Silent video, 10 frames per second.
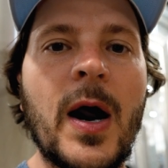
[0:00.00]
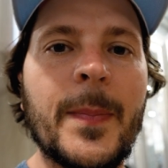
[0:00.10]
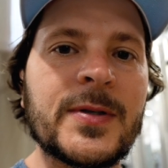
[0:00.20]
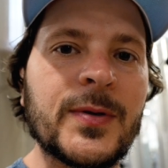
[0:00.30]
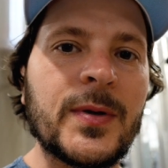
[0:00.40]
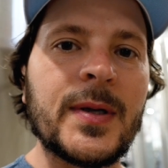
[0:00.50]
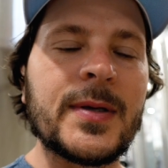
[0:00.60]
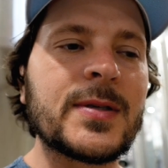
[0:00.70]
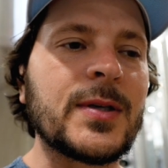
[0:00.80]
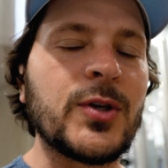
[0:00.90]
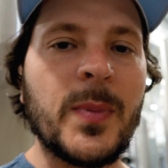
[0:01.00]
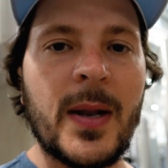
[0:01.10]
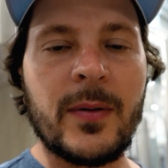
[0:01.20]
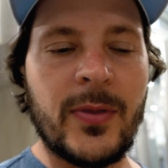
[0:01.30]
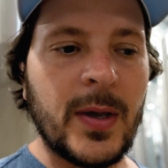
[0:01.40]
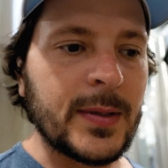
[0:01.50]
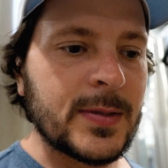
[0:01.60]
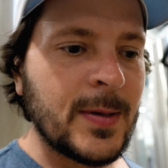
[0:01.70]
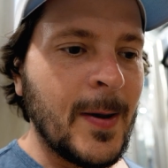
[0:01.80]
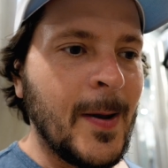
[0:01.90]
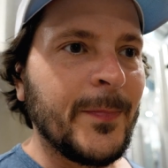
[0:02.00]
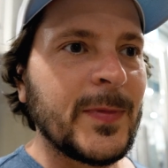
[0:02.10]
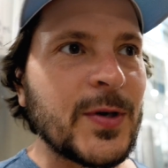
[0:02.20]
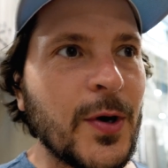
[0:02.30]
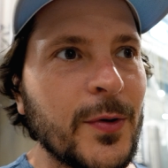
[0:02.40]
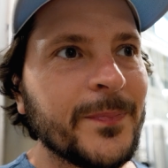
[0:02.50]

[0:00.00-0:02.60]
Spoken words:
opportunities to do better things. So